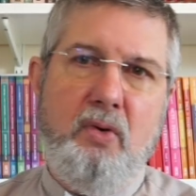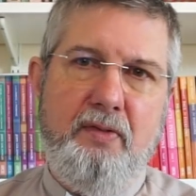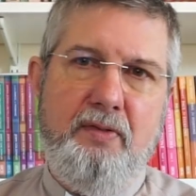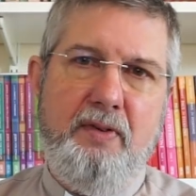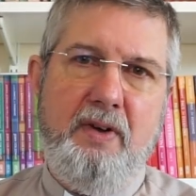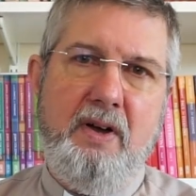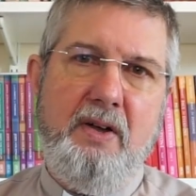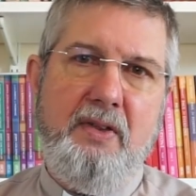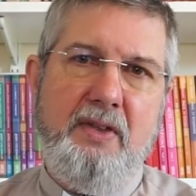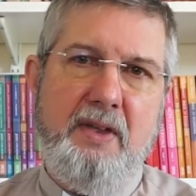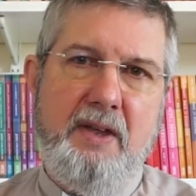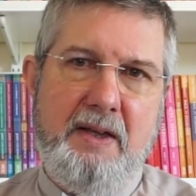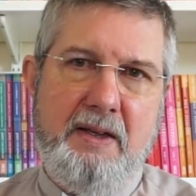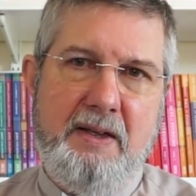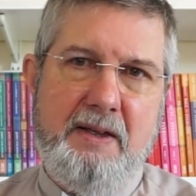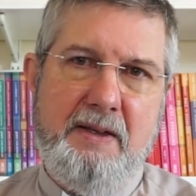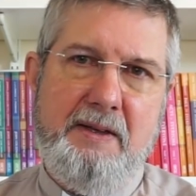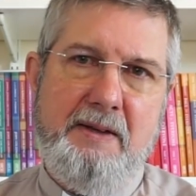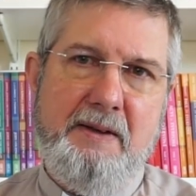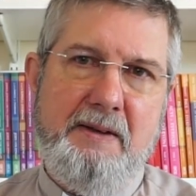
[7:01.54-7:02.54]
the Father,
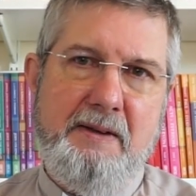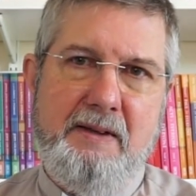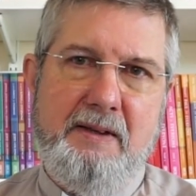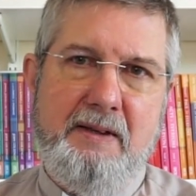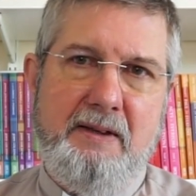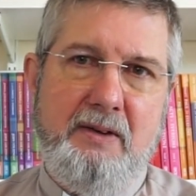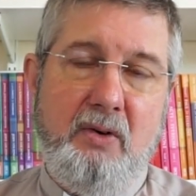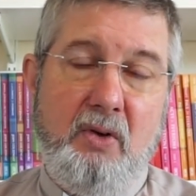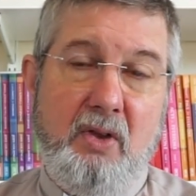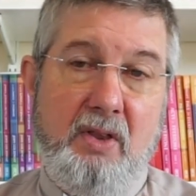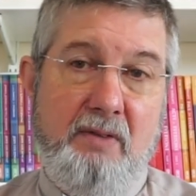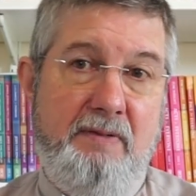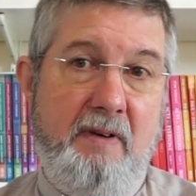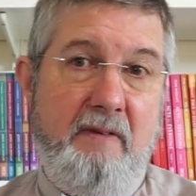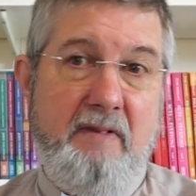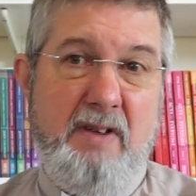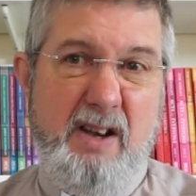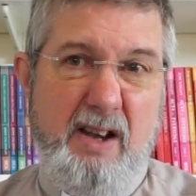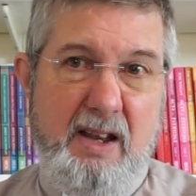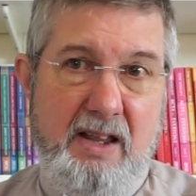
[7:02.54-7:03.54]
or at the
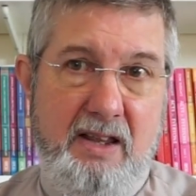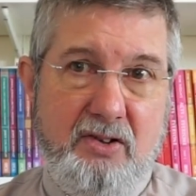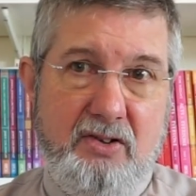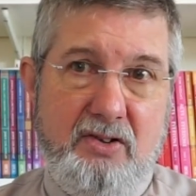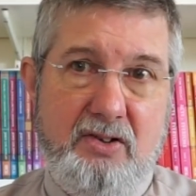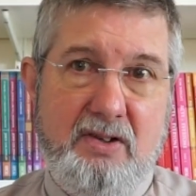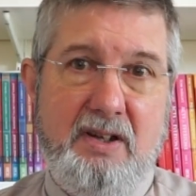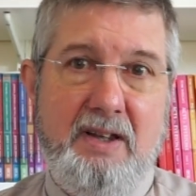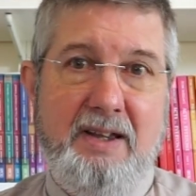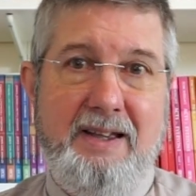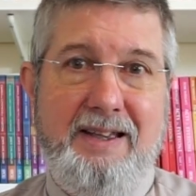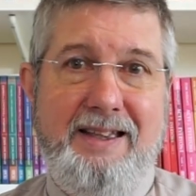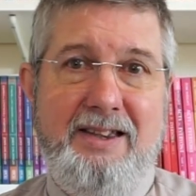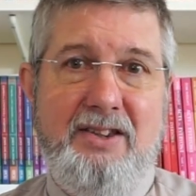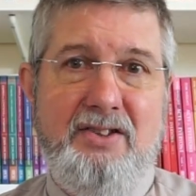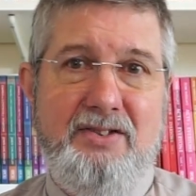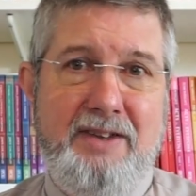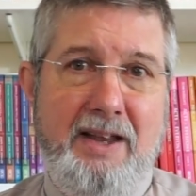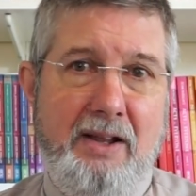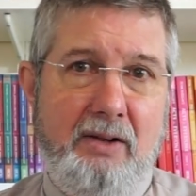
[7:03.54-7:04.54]
very least,
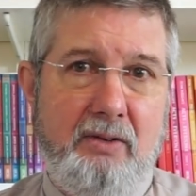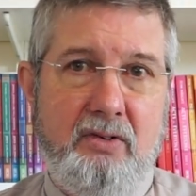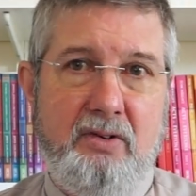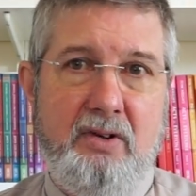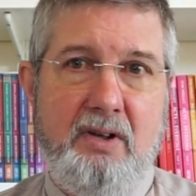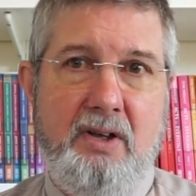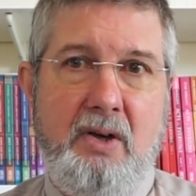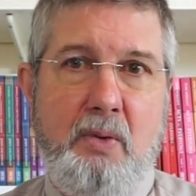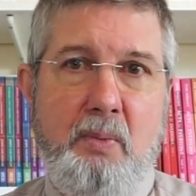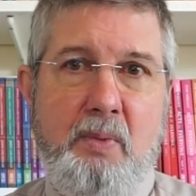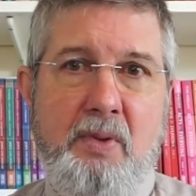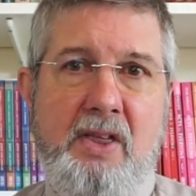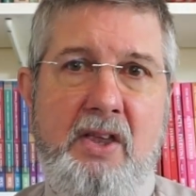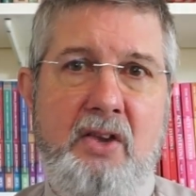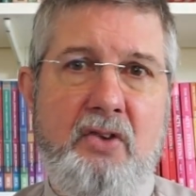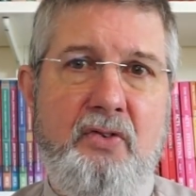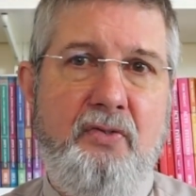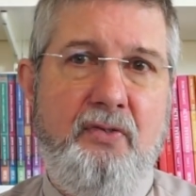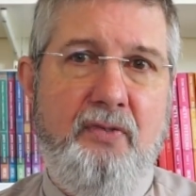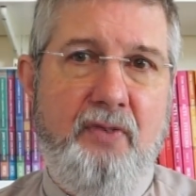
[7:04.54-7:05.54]
is knelt with
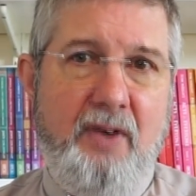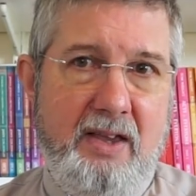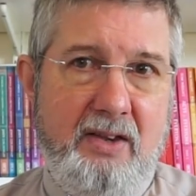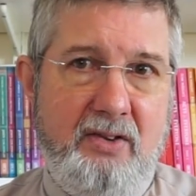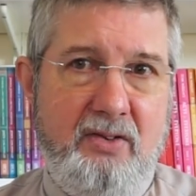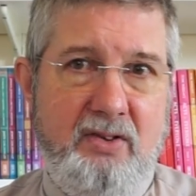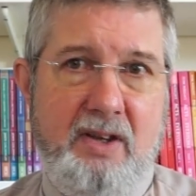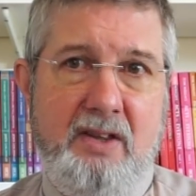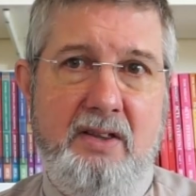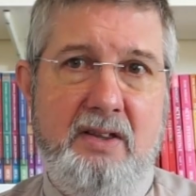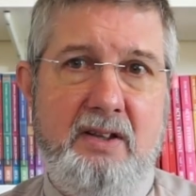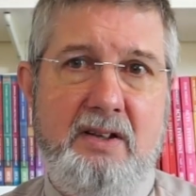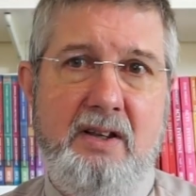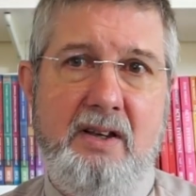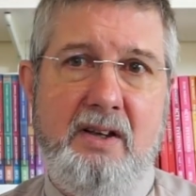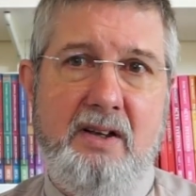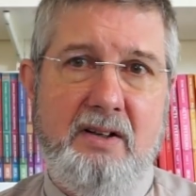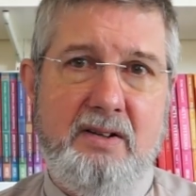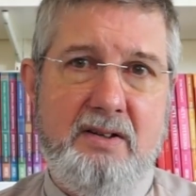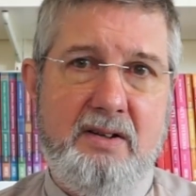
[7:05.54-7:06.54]
his face in the
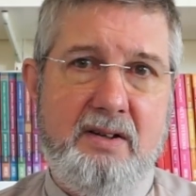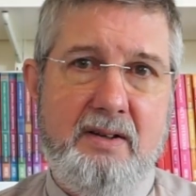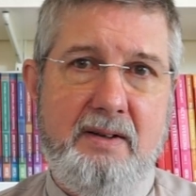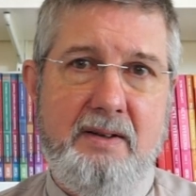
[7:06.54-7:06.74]
dirt.